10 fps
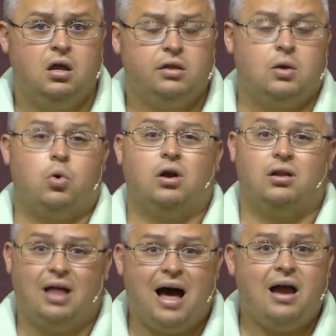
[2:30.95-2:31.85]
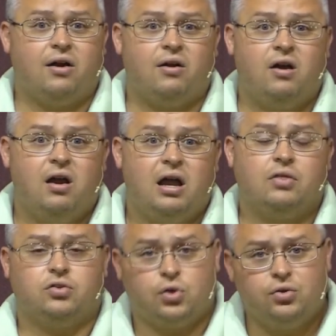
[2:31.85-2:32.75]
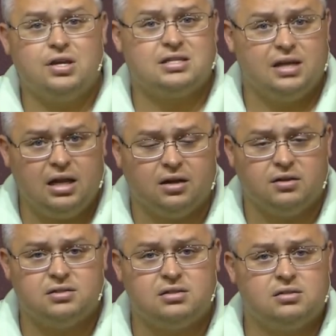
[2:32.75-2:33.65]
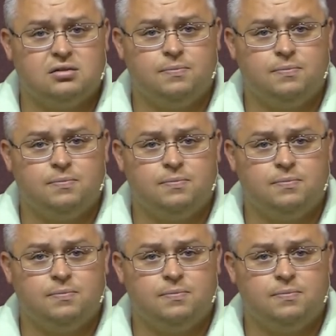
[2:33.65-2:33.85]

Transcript: that we're a liar and the truth isn't in us.